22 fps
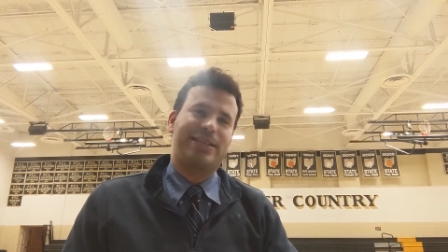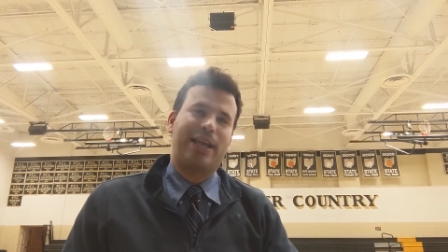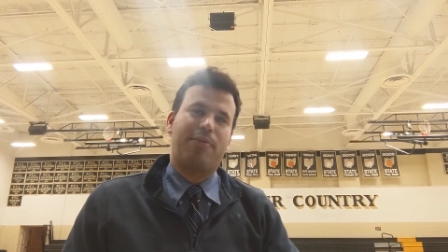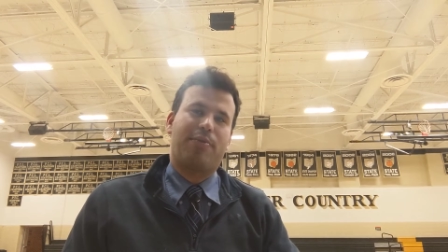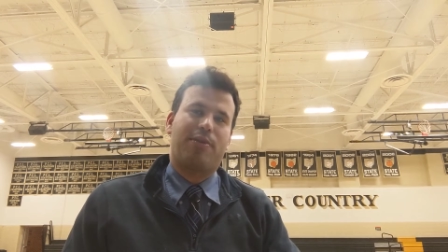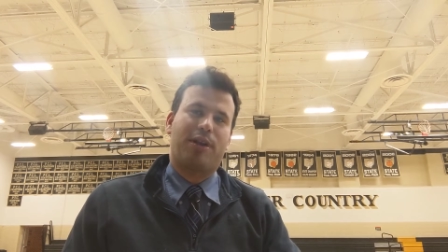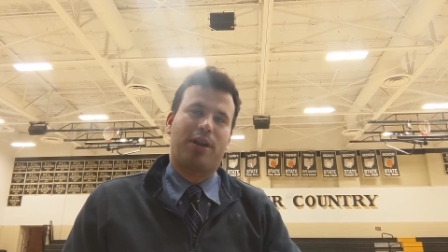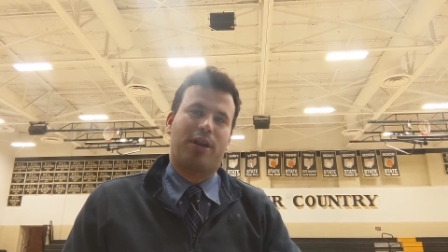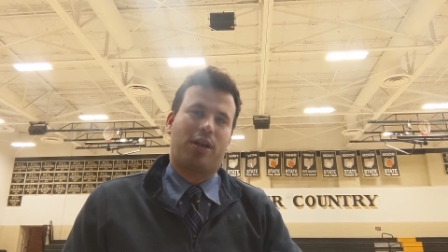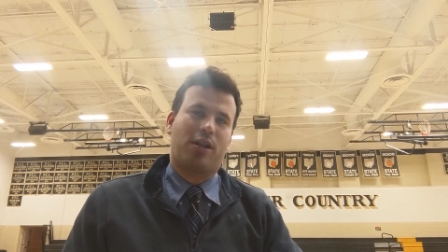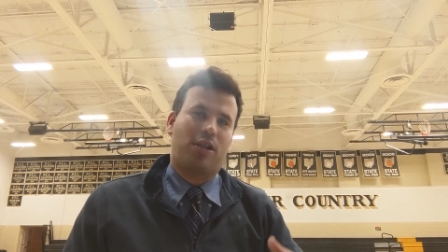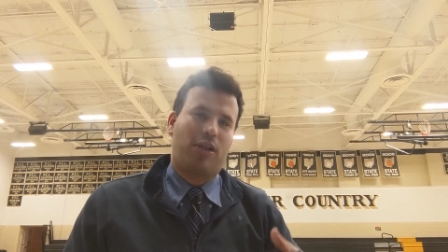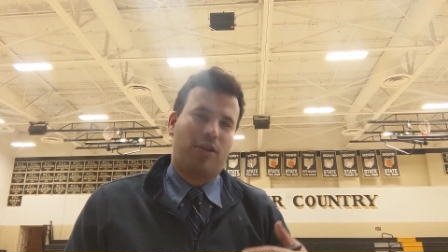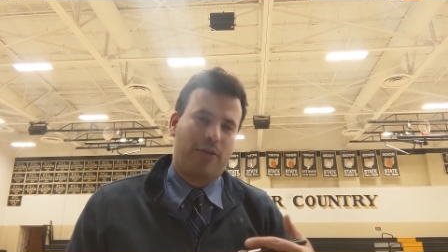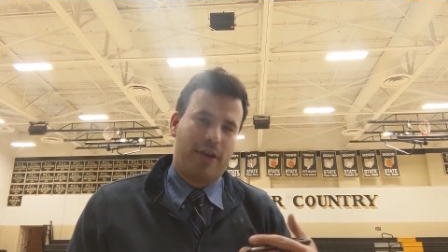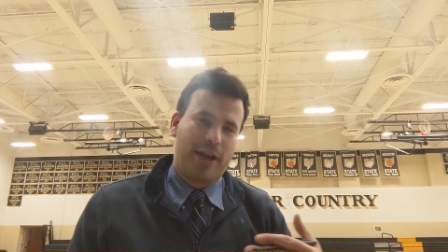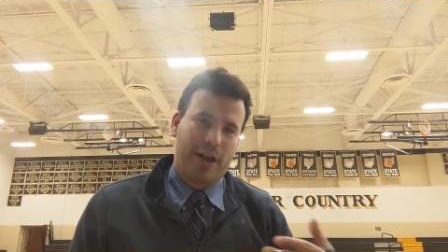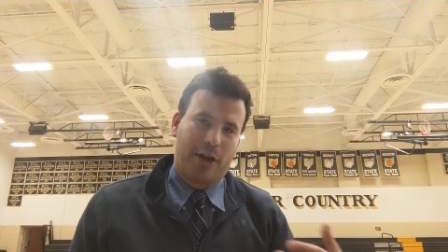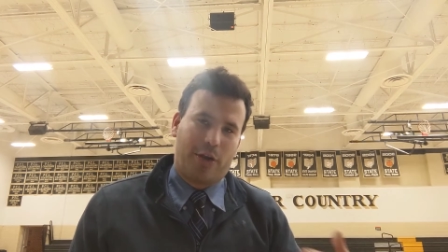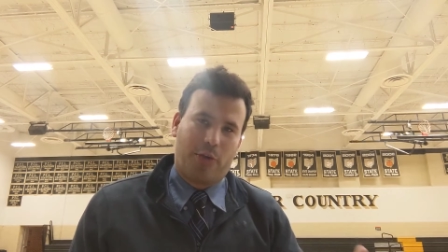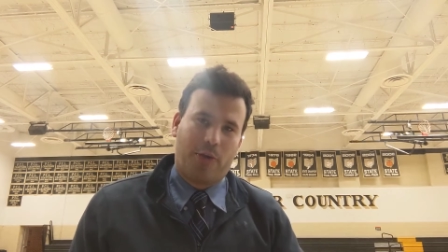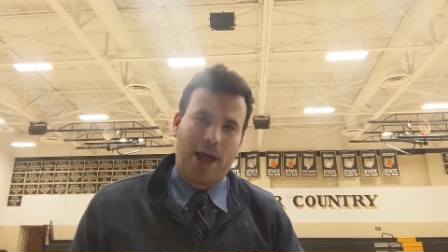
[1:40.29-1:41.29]
They were inc
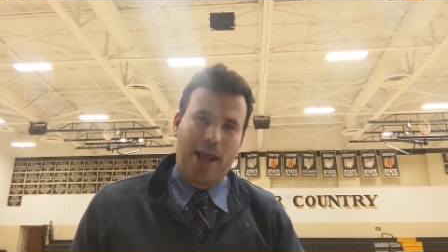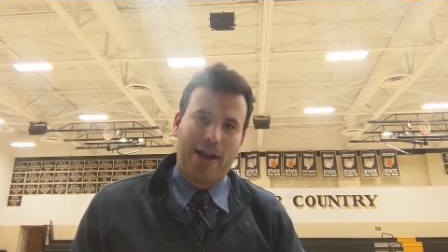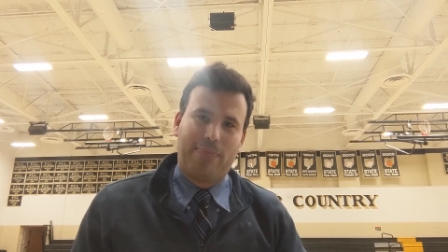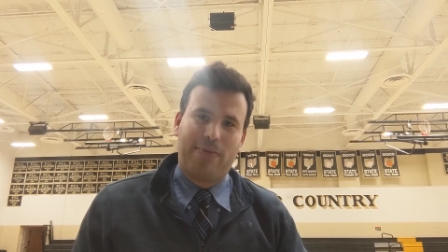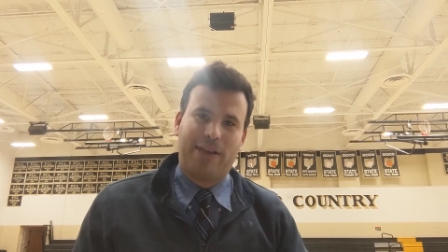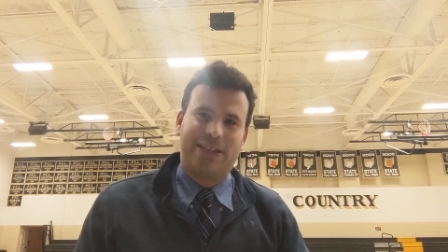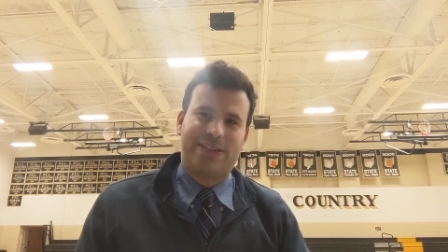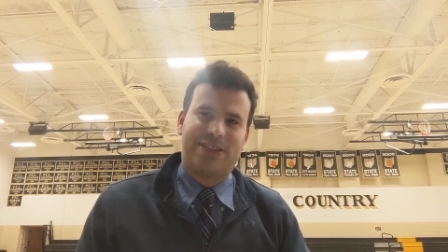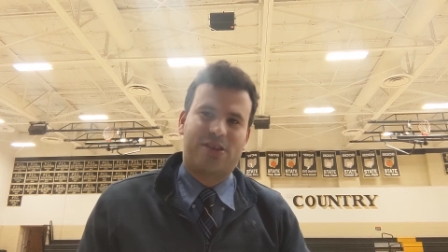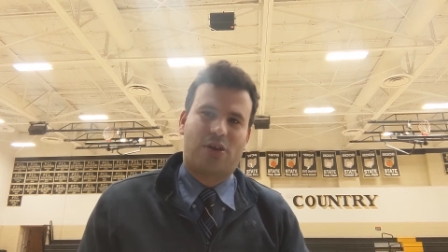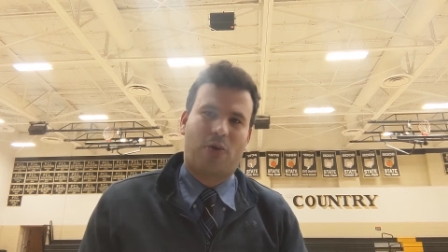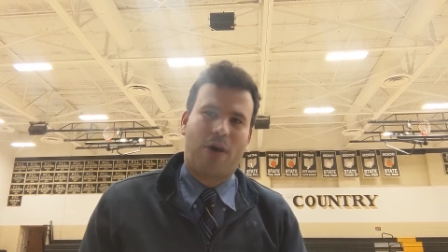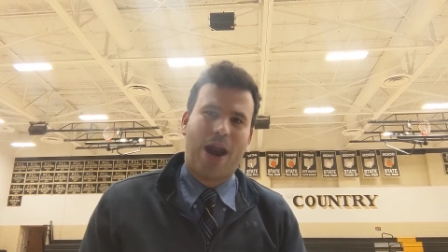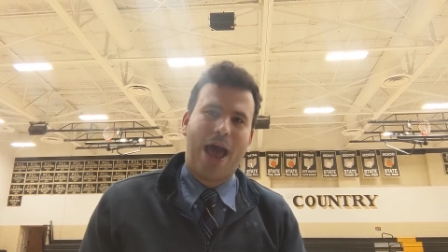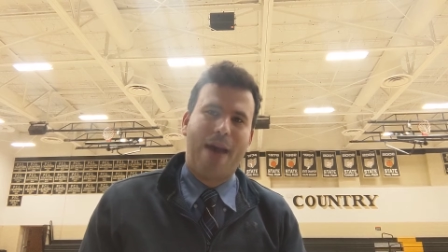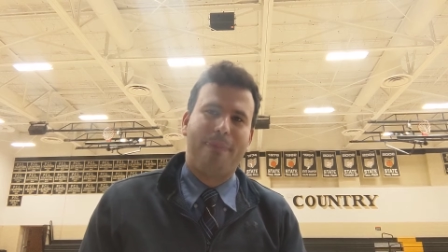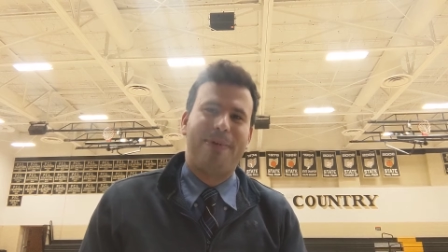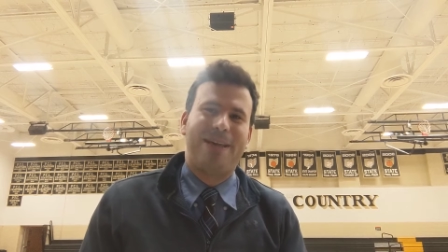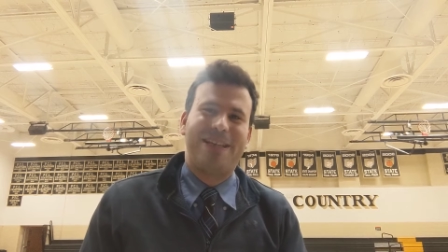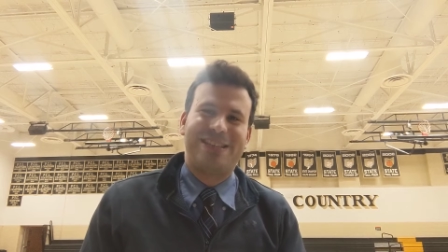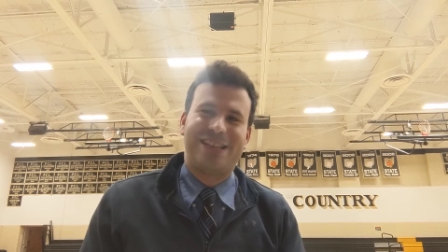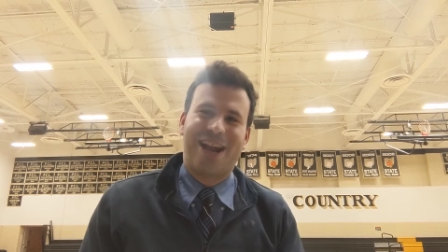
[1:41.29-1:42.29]
incredibly
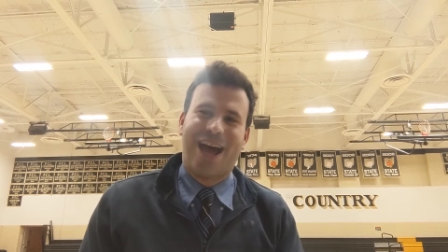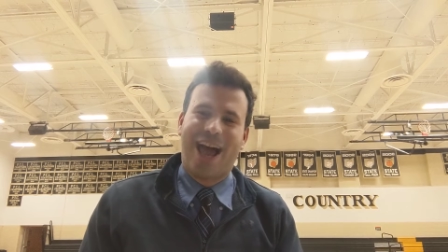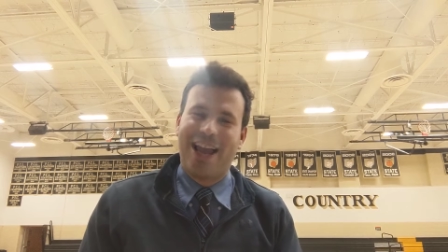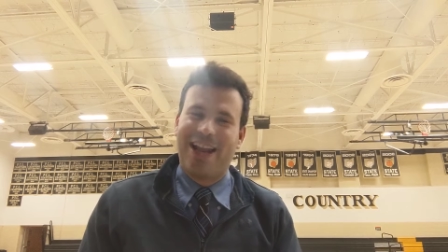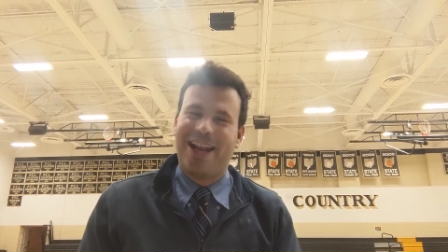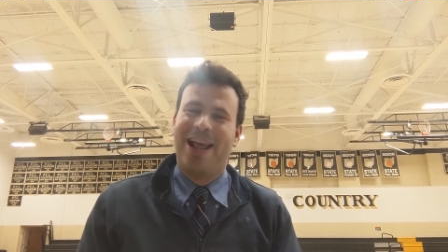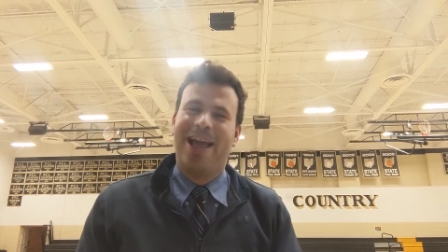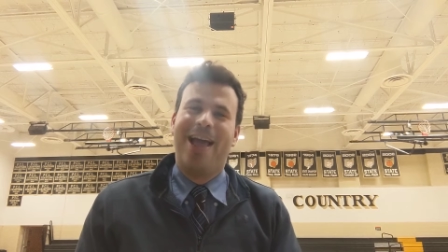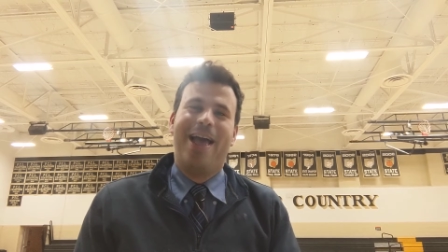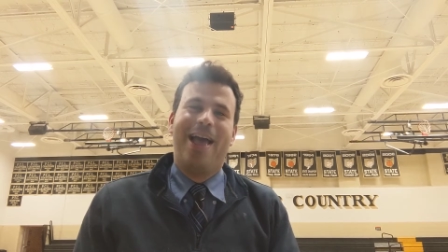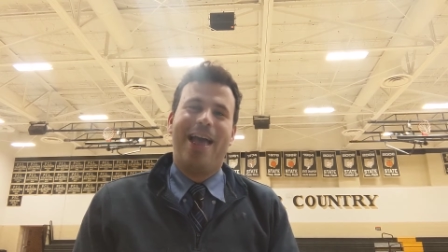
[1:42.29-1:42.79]
scrappy tonight.